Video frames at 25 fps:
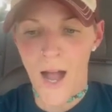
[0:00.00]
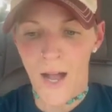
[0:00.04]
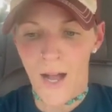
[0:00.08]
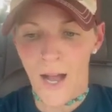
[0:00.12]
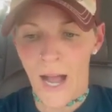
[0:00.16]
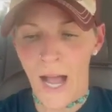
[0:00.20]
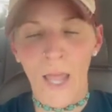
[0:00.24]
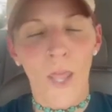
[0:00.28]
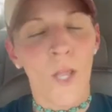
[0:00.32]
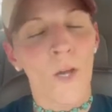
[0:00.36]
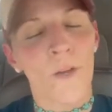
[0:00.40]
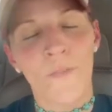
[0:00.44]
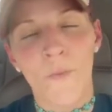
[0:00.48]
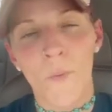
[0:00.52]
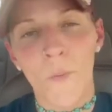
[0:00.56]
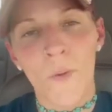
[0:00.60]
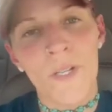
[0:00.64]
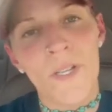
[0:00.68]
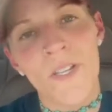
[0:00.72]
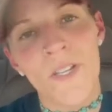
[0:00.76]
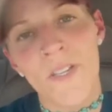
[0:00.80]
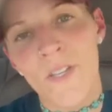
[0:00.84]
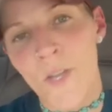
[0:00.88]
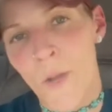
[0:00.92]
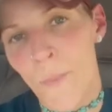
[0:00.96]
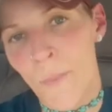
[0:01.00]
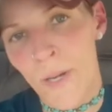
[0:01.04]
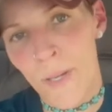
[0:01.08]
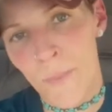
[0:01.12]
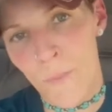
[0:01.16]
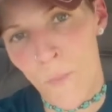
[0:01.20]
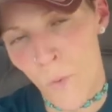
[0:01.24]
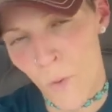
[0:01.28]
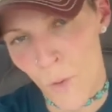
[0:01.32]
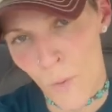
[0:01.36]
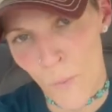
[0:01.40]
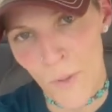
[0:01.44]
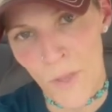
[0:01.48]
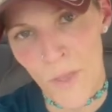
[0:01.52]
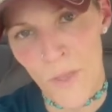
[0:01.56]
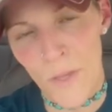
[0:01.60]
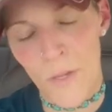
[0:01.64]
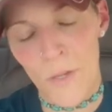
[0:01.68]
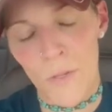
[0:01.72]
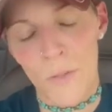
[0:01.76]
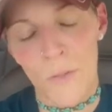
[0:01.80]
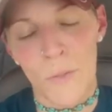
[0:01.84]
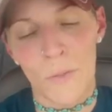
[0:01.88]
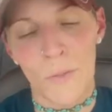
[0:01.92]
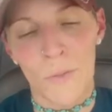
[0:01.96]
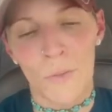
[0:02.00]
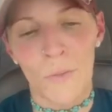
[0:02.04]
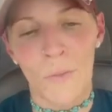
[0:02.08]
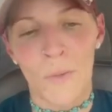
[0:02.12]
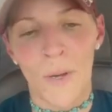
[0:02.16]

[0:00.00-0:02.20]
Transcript: I look forward to so many more with you.